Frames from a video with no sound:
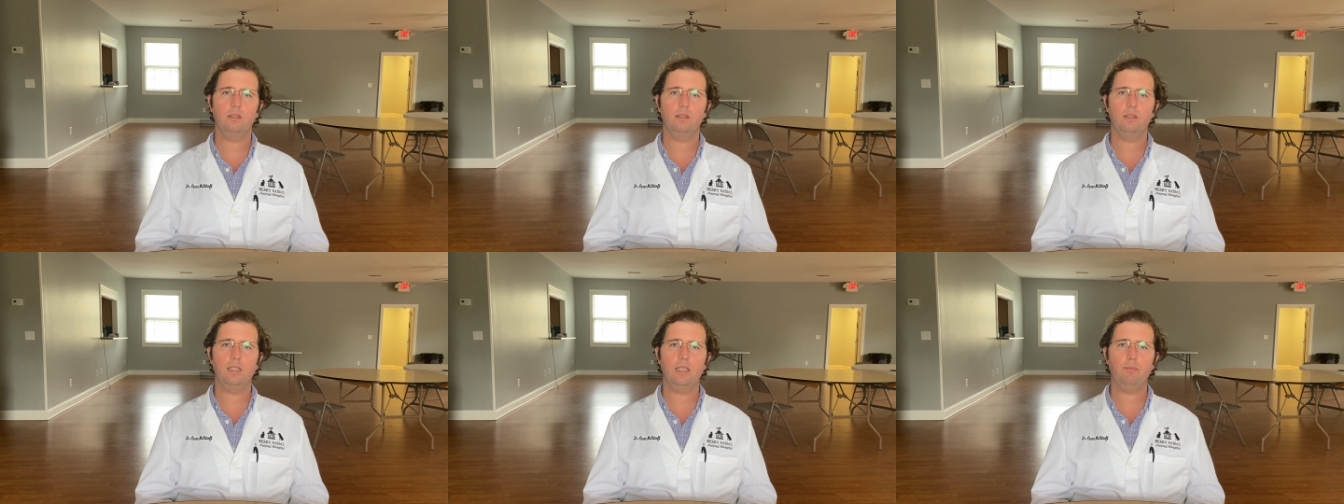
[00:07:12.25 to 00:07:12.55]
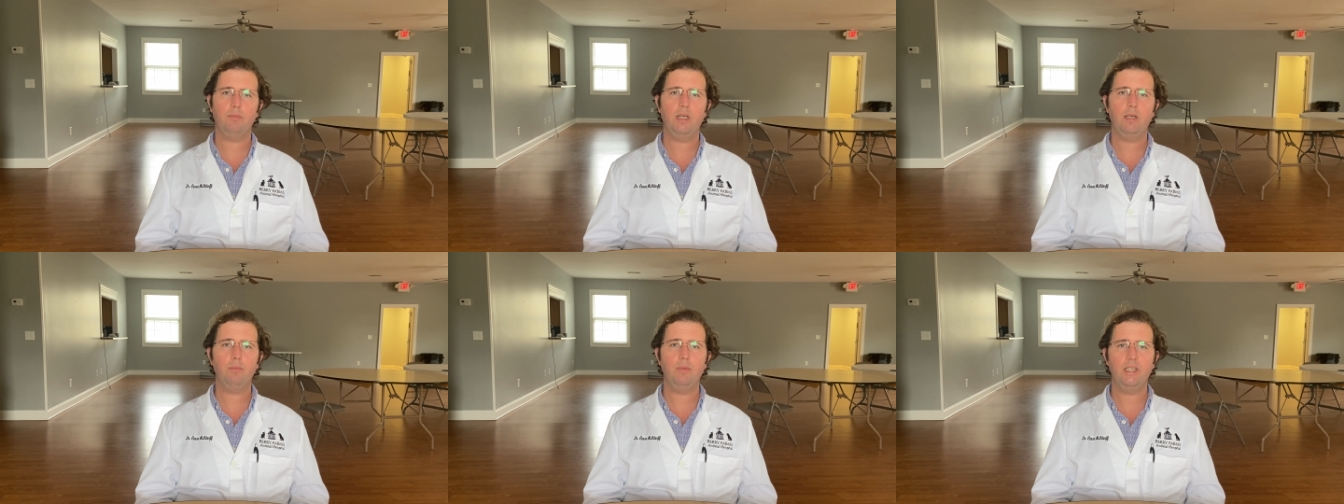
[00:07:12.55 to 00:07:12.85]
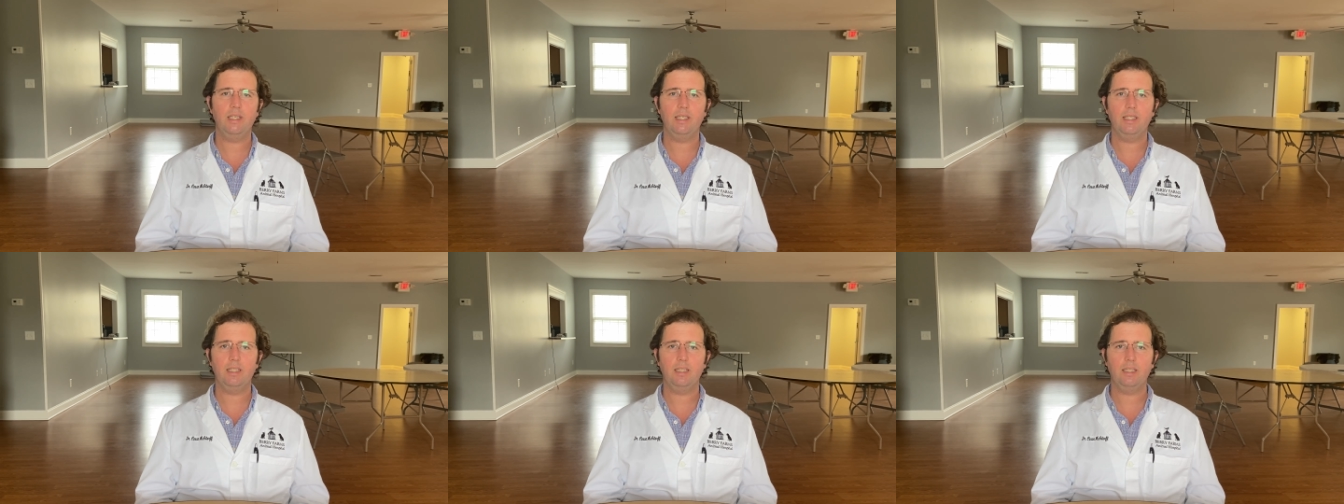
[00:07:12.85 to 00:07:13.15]
they may be
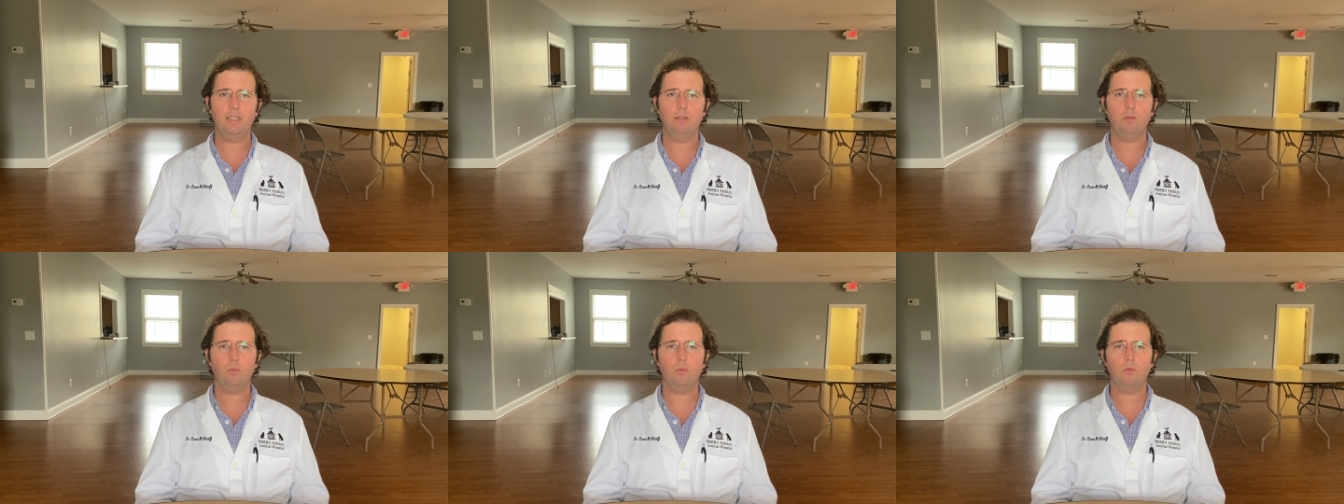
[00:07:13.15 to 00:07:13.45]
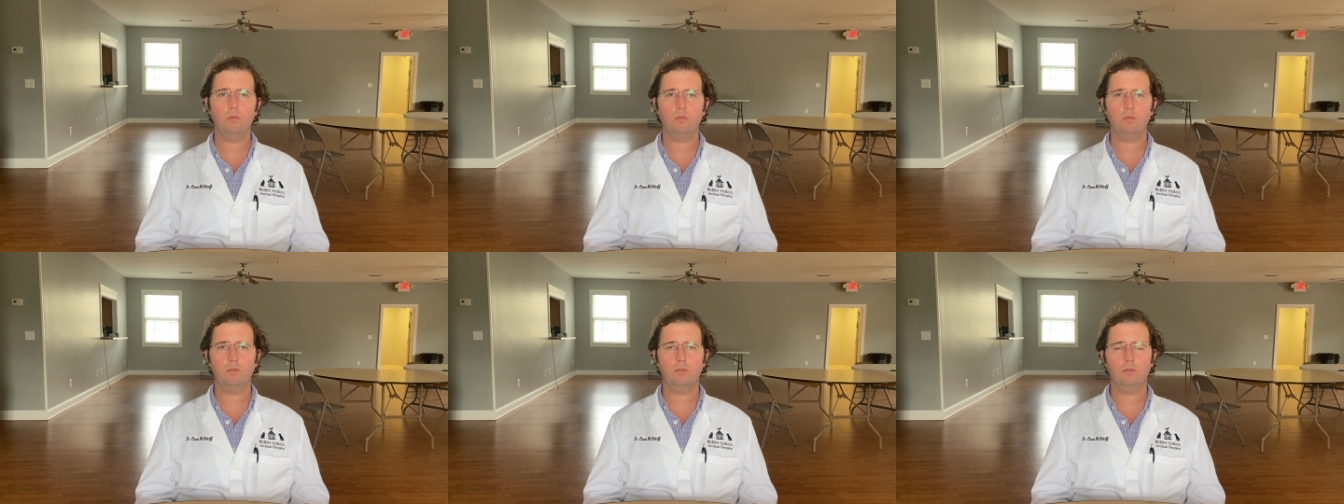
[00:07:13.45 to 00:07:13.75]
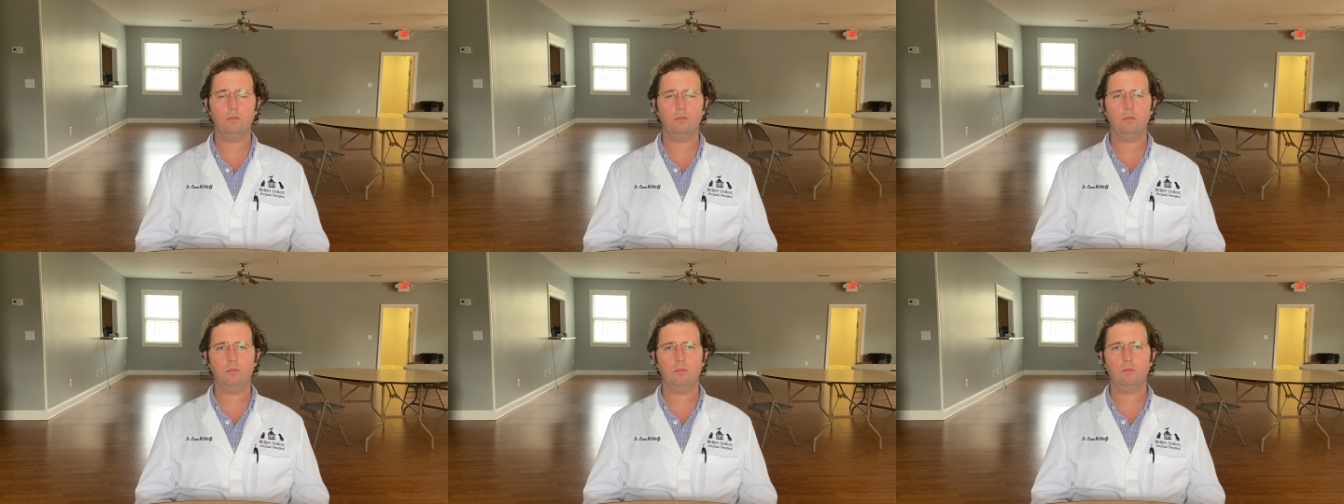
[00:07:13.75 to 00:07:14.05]
getting
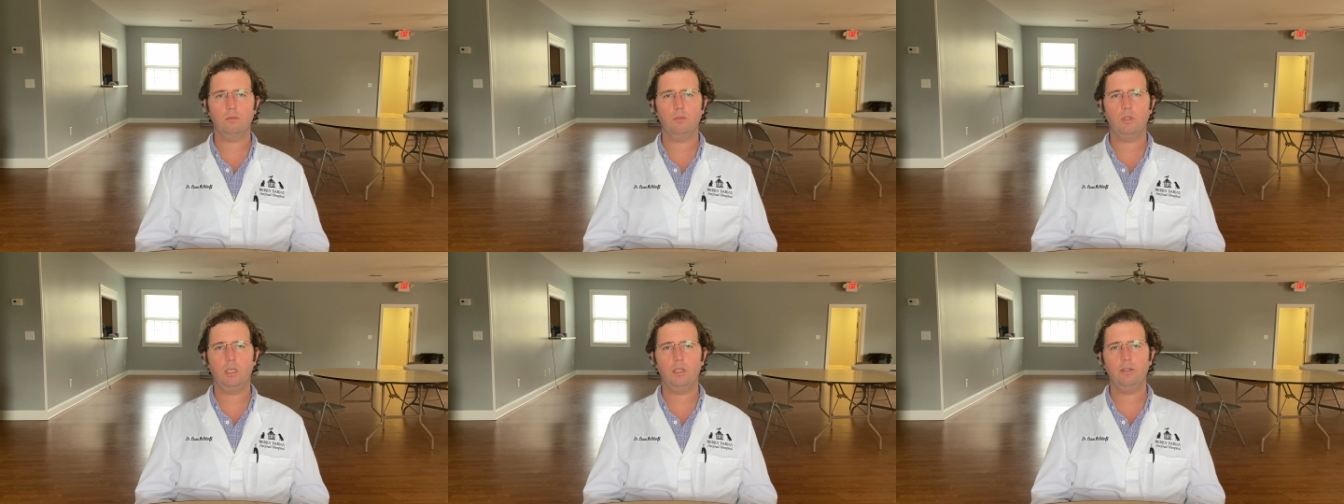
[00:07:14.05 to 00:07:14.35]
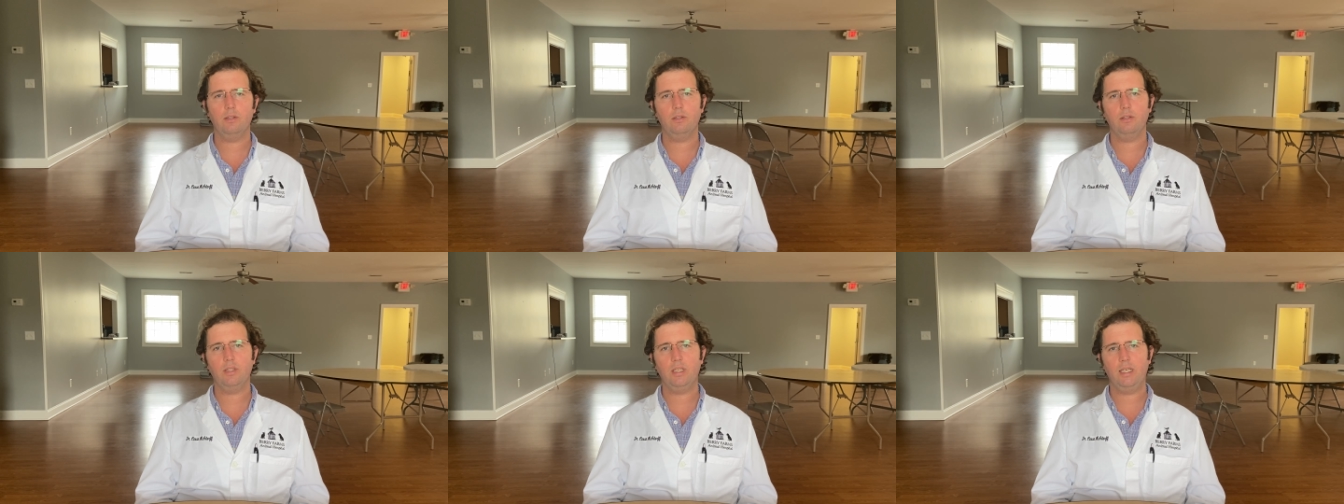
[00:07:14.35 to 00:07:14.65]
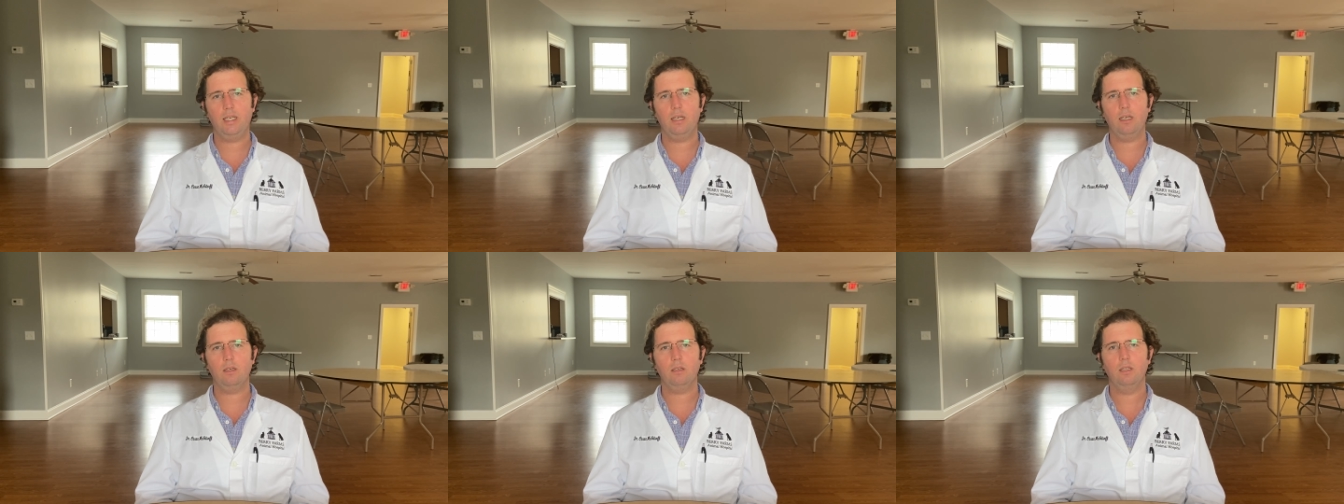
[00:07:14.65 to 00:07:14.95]
while they're
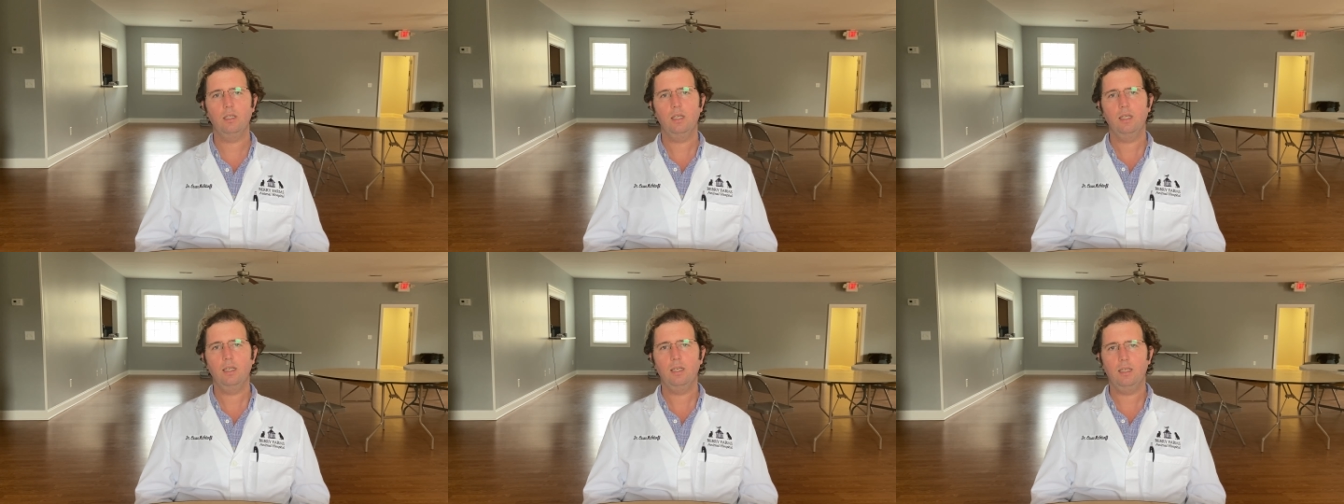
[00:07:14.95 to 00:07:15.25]
there.